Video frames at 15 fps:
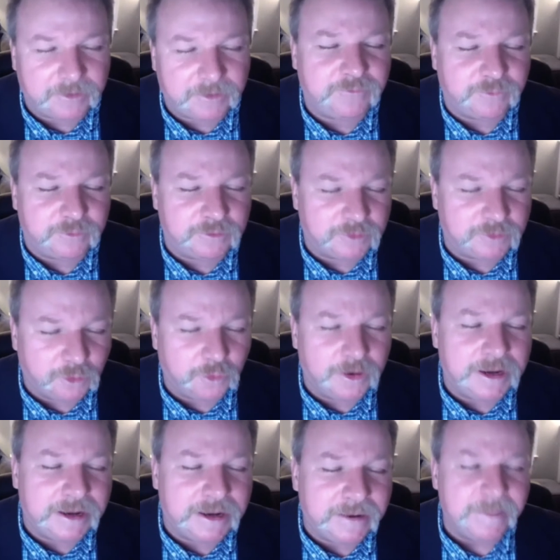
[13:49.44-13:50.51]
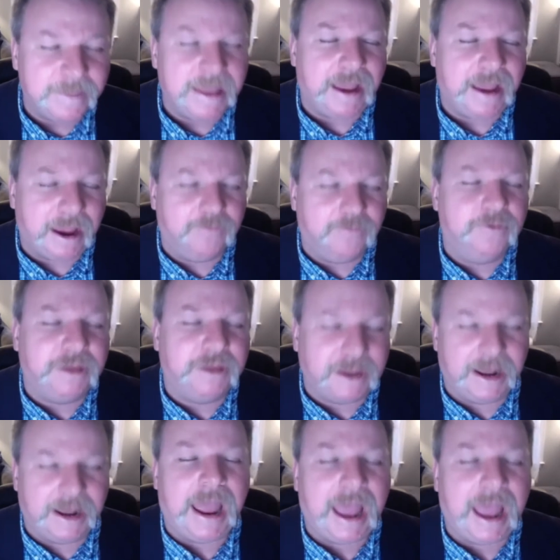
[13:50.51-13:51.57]
for the degree, I really kind
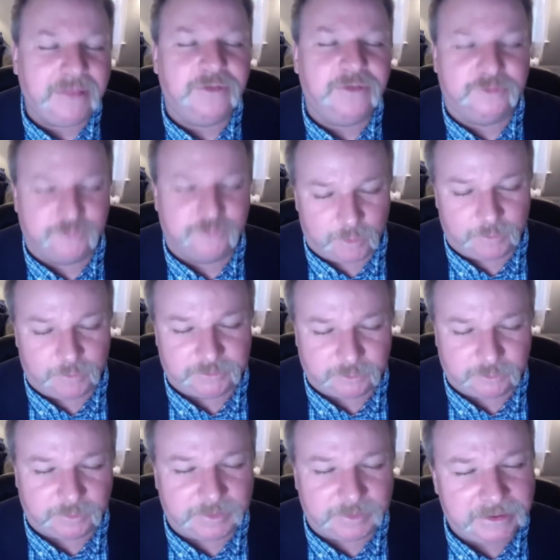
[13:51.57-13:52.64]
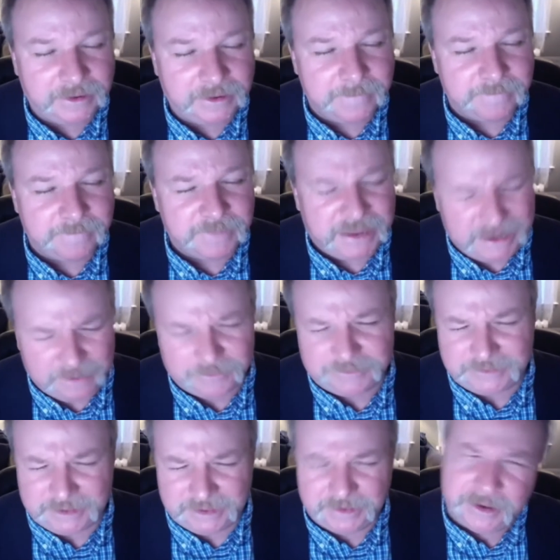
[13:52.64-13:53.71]
of had those moments with him. And he was
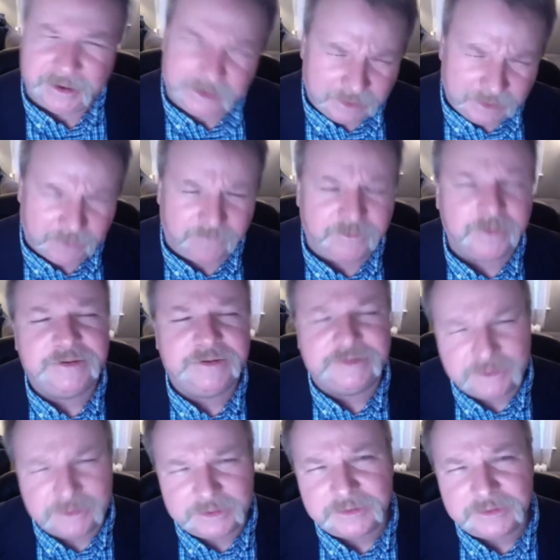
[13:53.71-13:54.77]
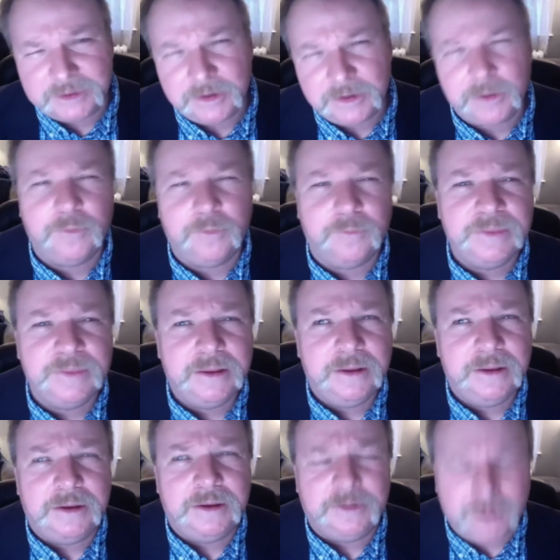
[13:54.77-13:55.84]
kind of like, very serious, like,
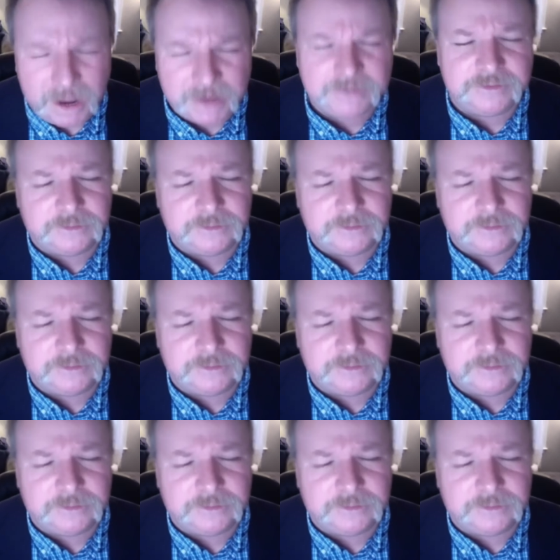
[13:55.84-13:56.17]
you guys are,